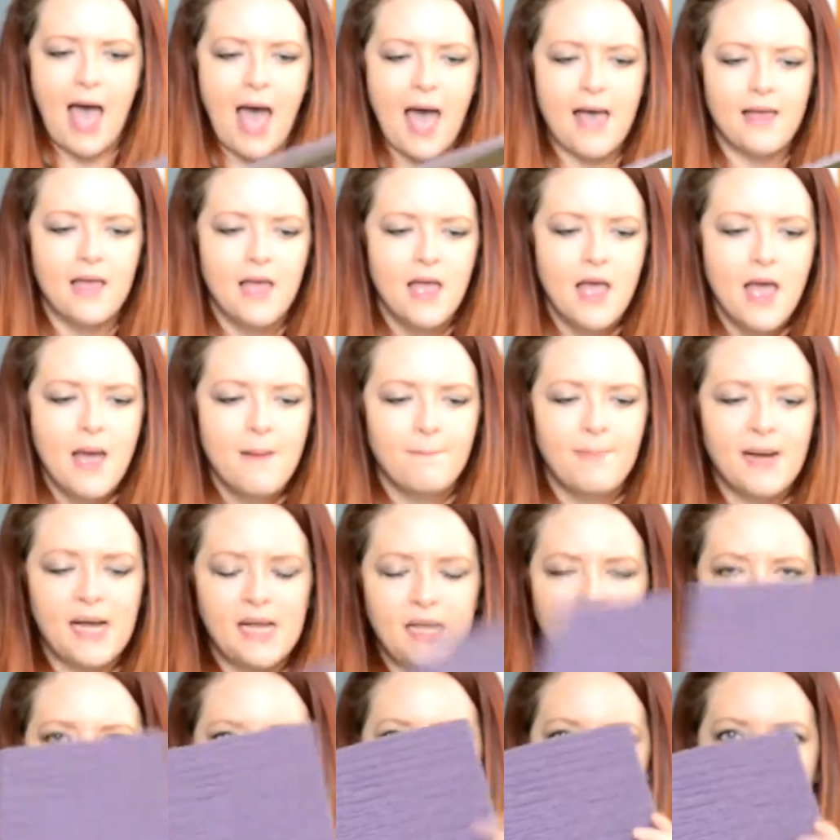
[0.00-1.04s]
that,
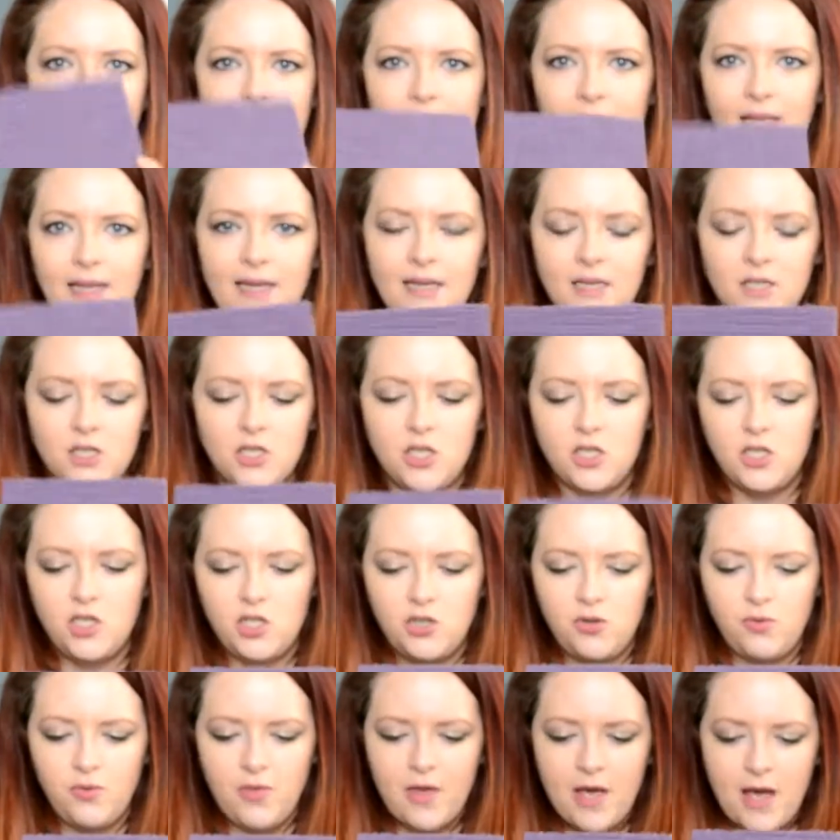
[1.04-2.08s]
but I like to
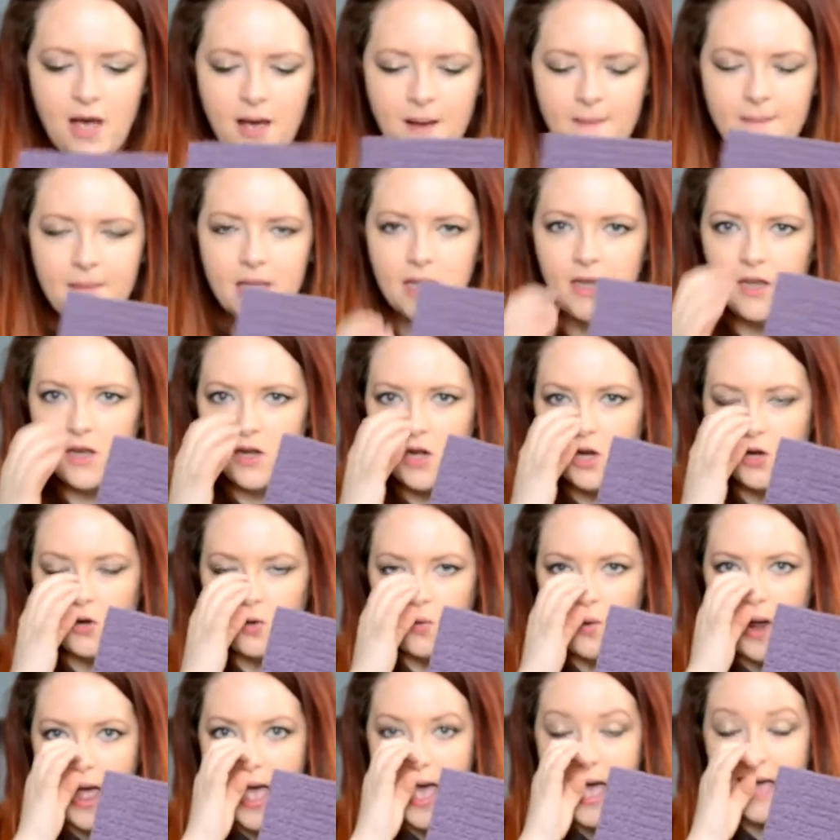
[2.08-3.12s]
do them, you
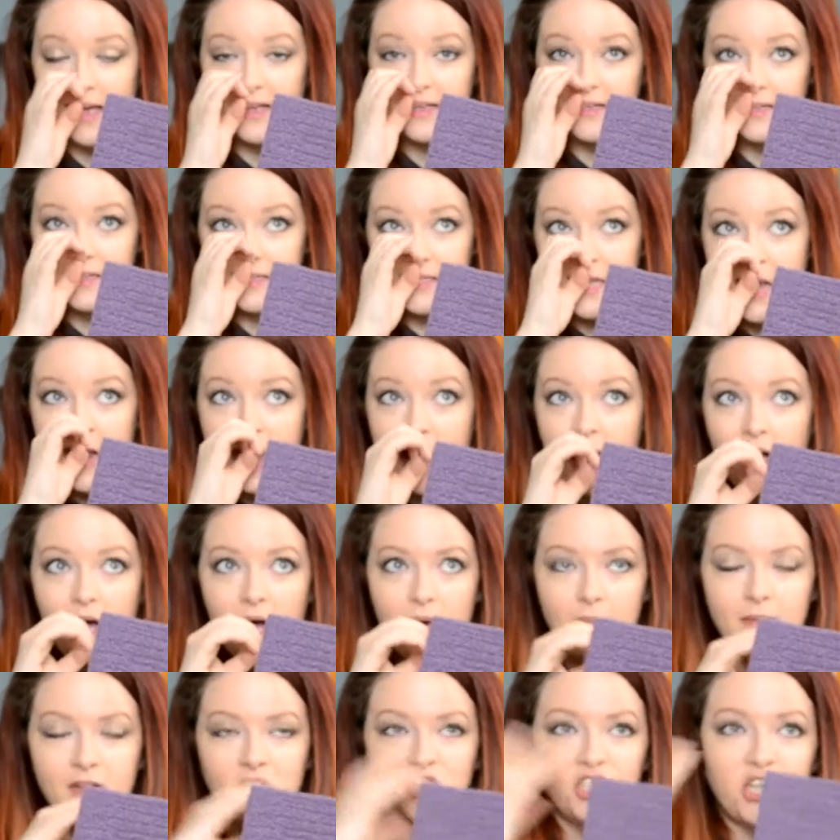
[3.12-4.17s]
know, as
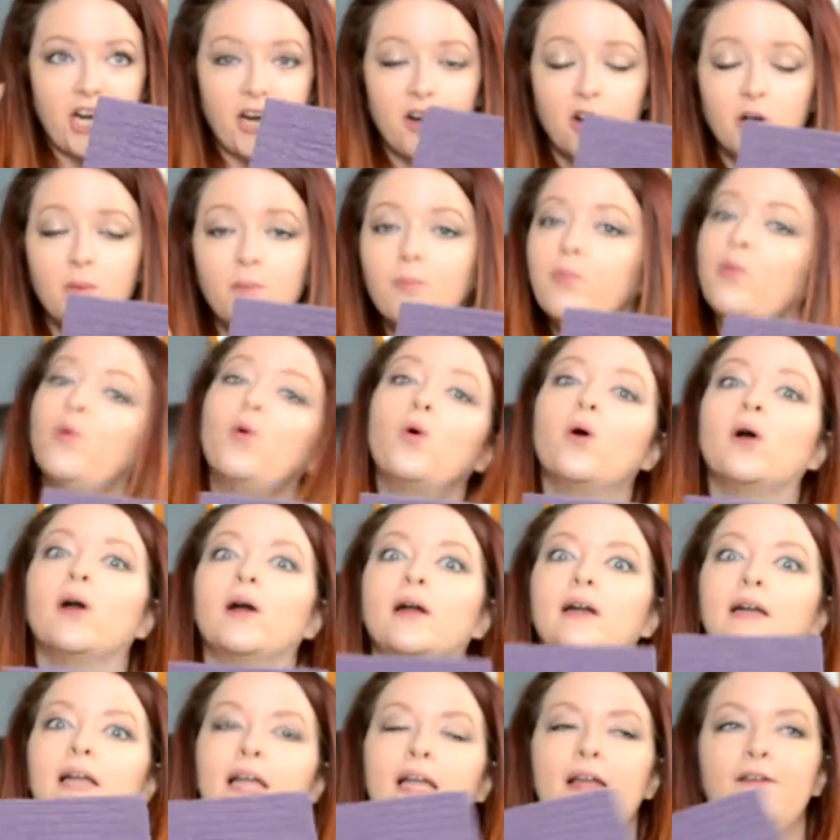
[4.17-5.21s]
a
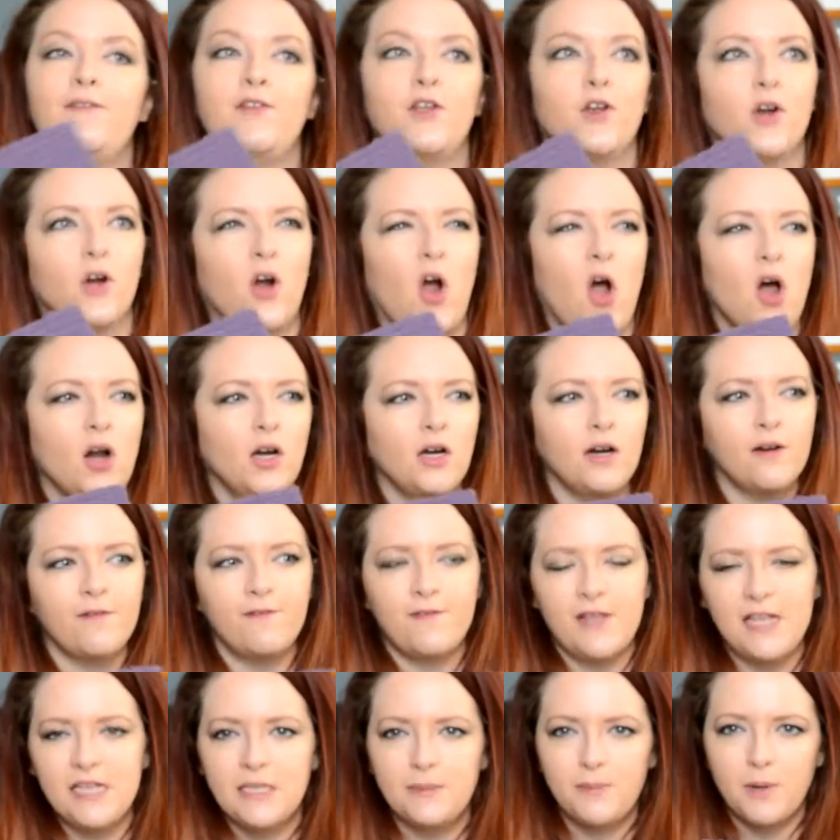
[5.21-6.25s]
checkerboard. If you're on our
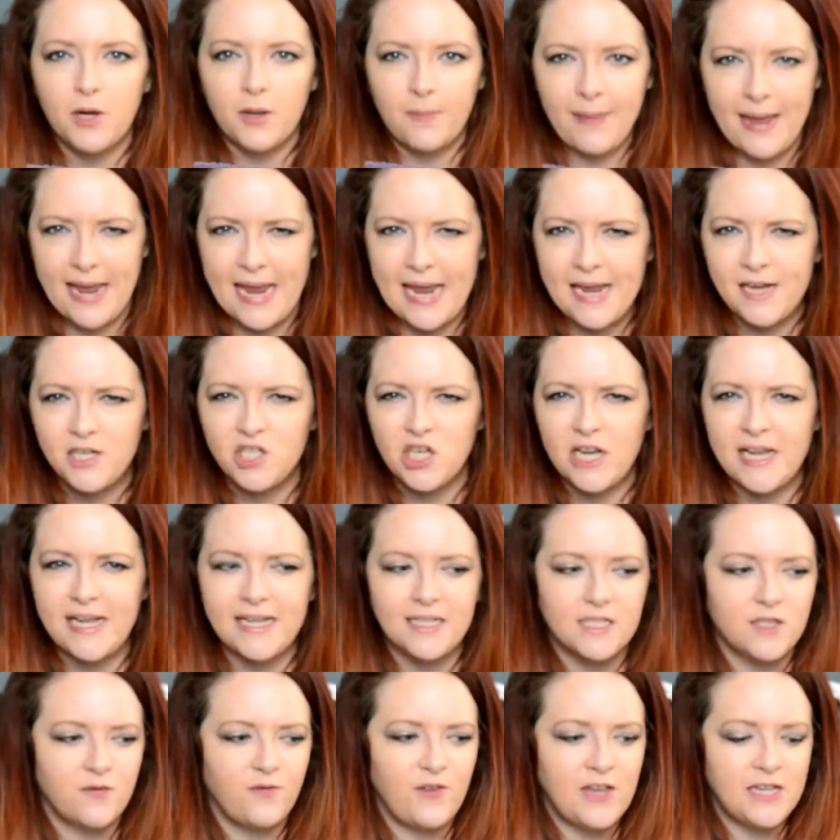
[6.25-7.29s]
Facebook page,
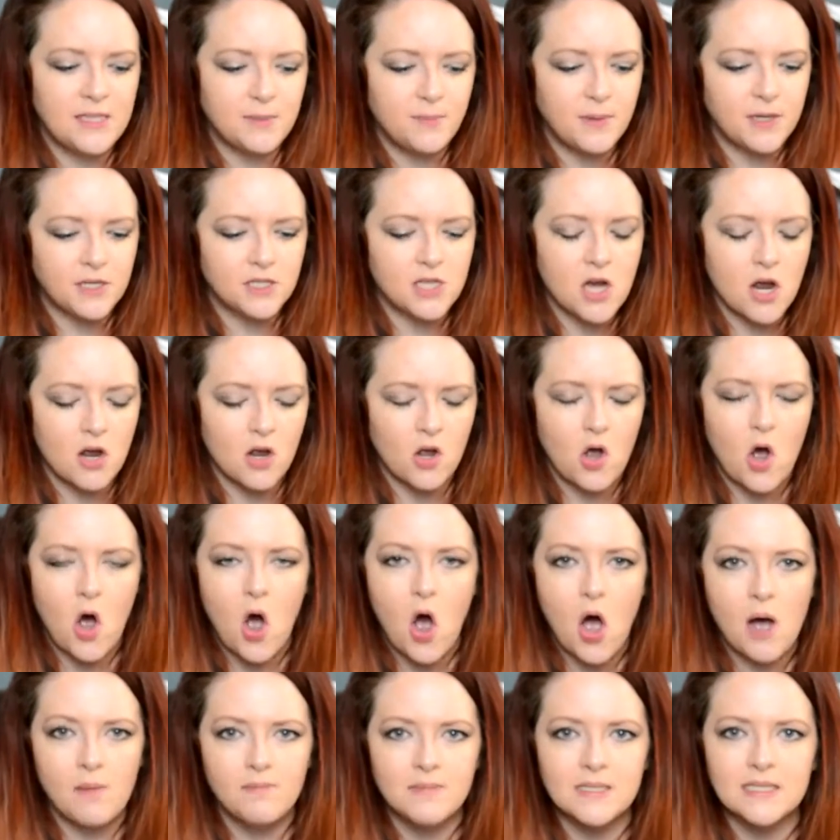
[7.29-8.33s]
it's
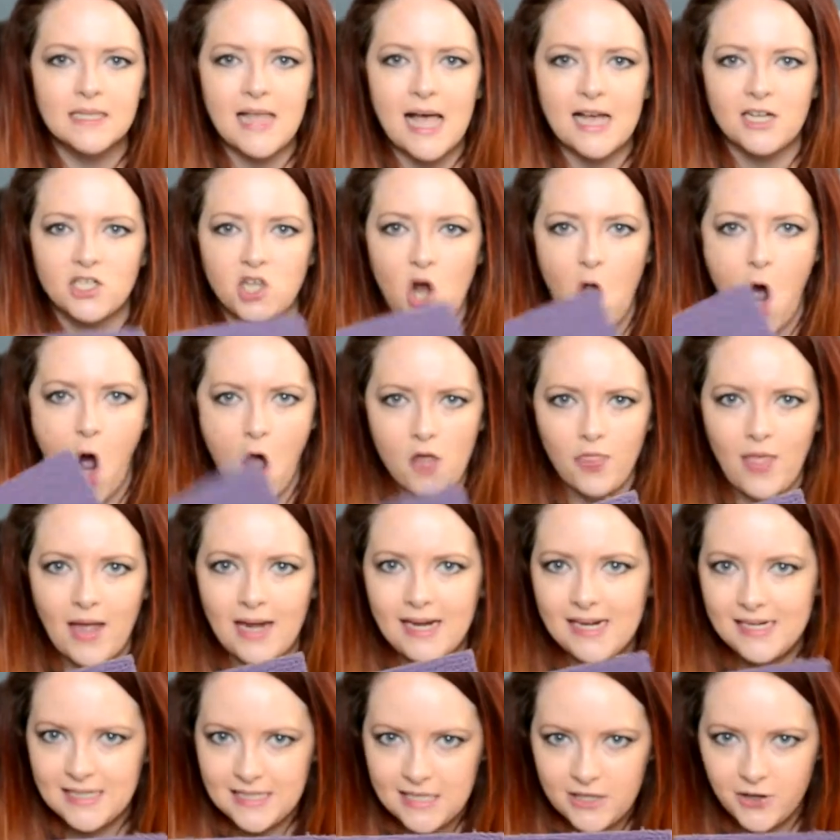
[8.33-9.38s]

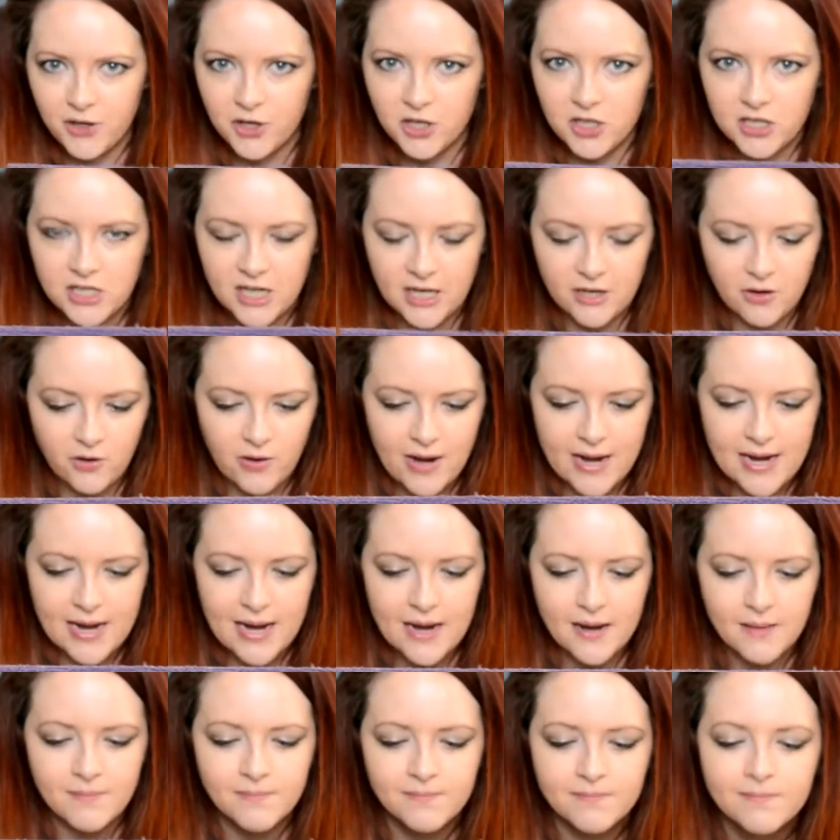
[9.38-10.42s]

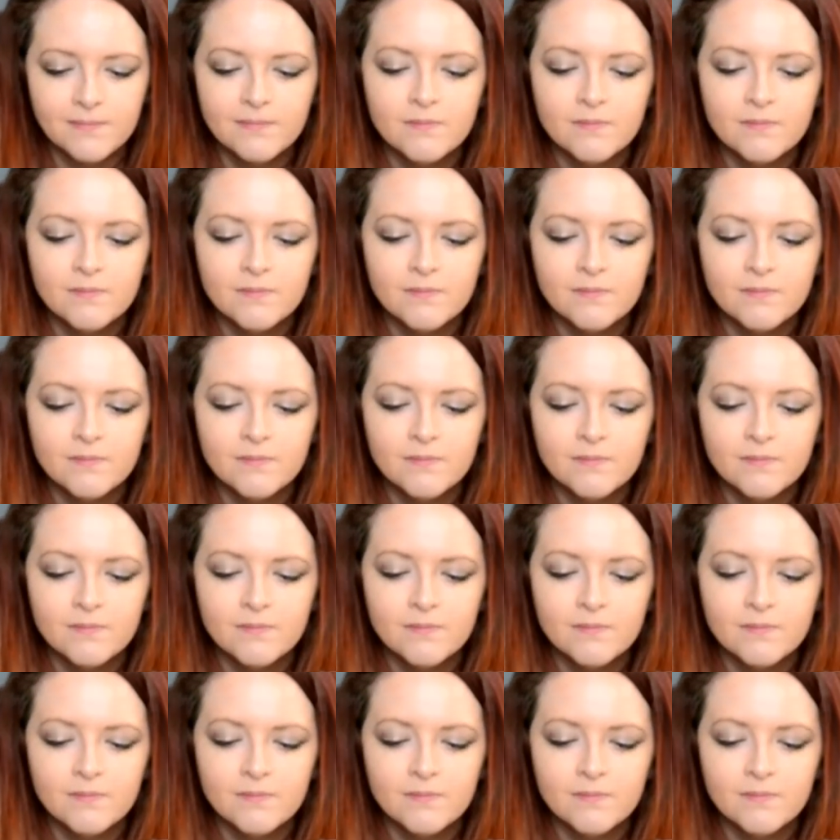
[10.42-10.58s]
facebook.com/onlineinteriordecorating.